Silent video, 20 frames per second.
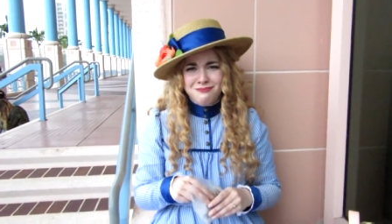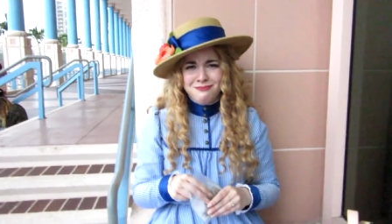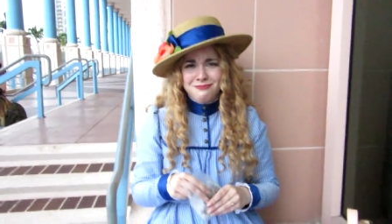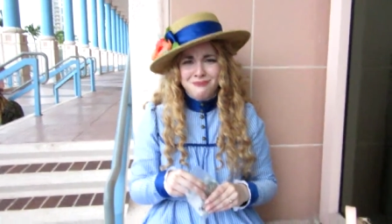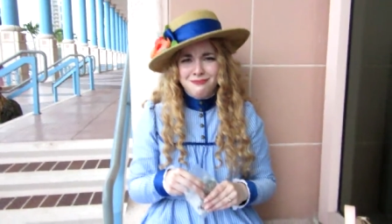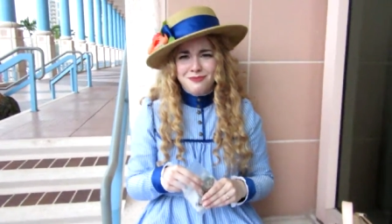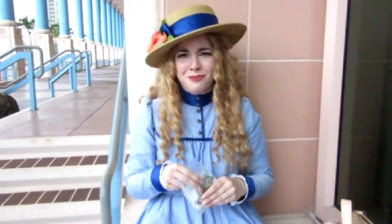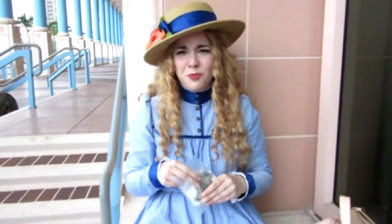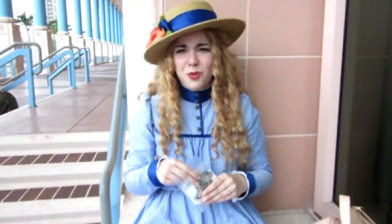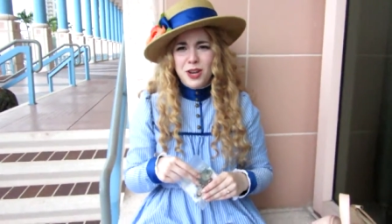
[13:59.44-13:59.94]
You
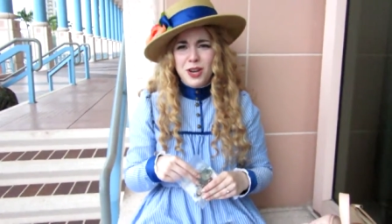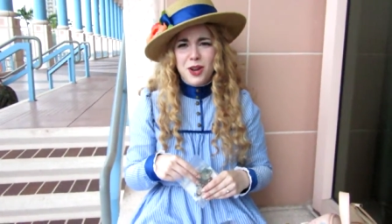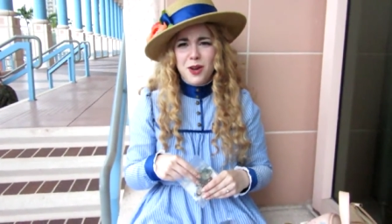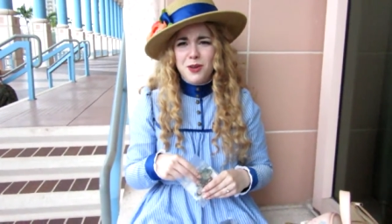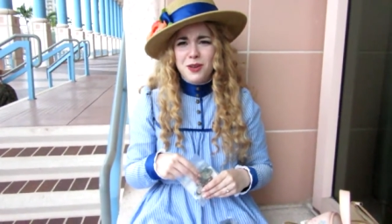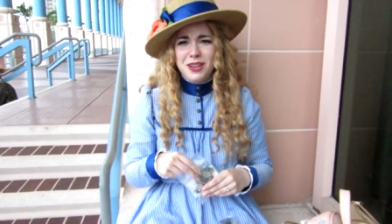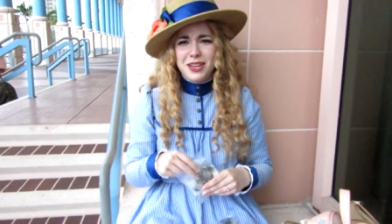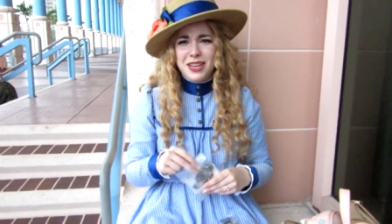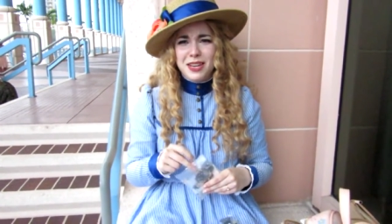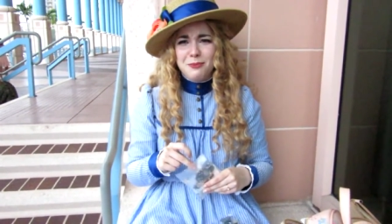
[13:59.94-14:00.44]
do want? We
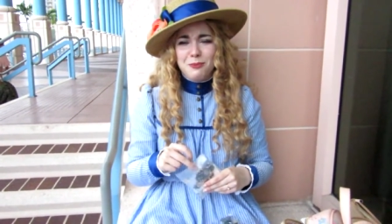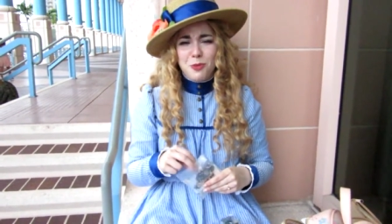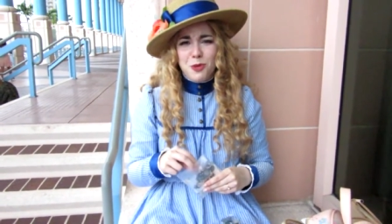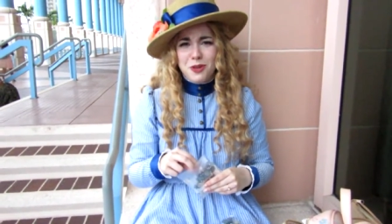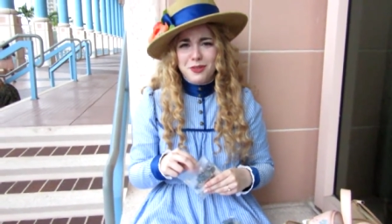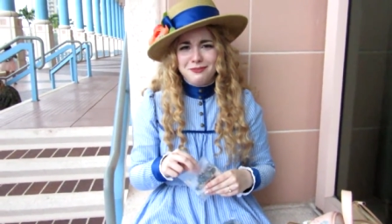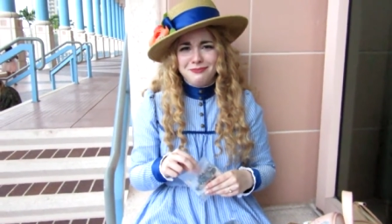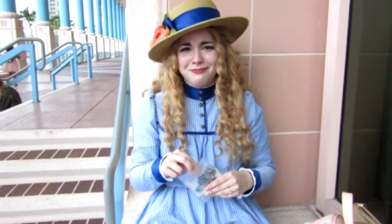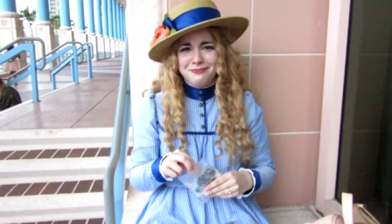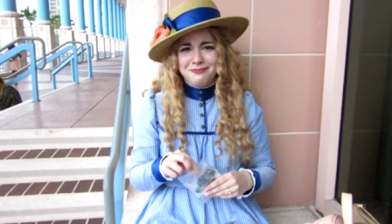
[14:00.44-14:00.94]
don't need more.
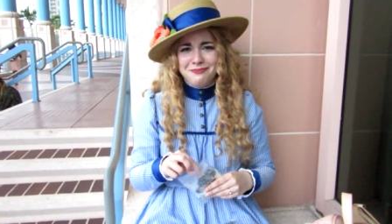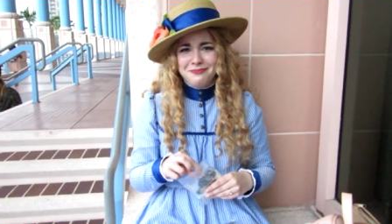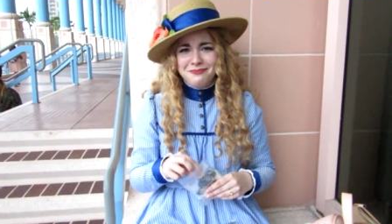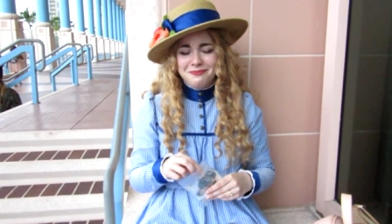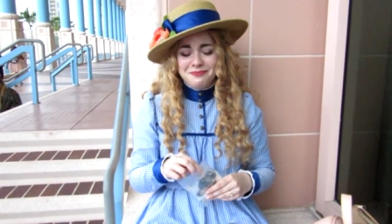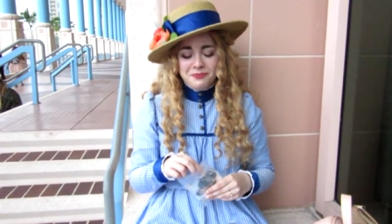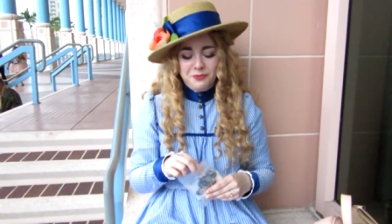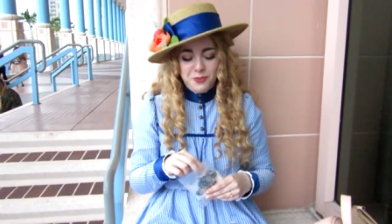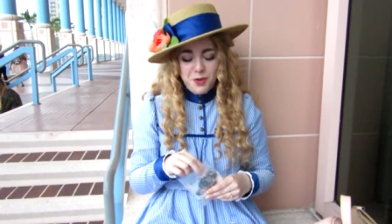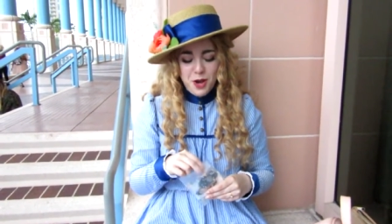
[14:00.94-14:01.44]
You don't want
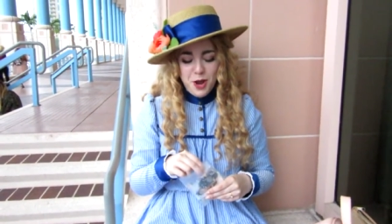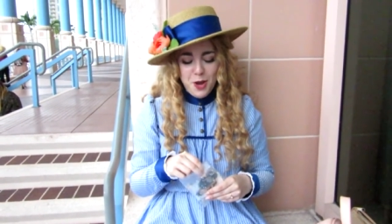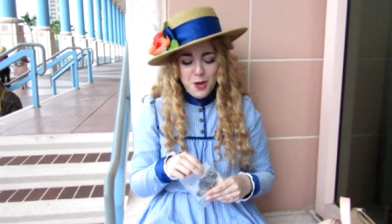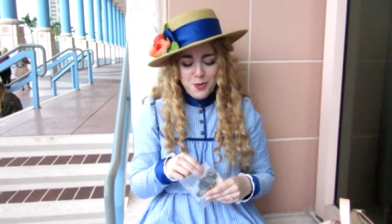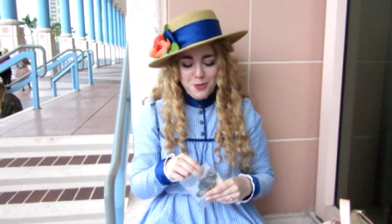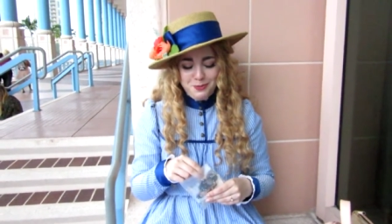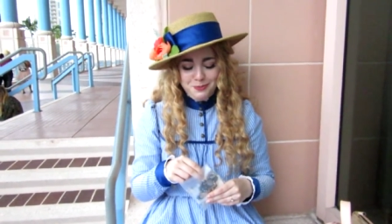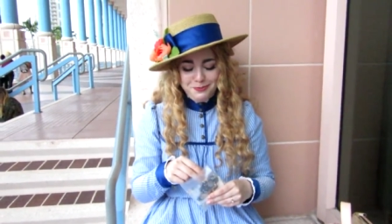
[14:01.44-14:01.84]
more? No.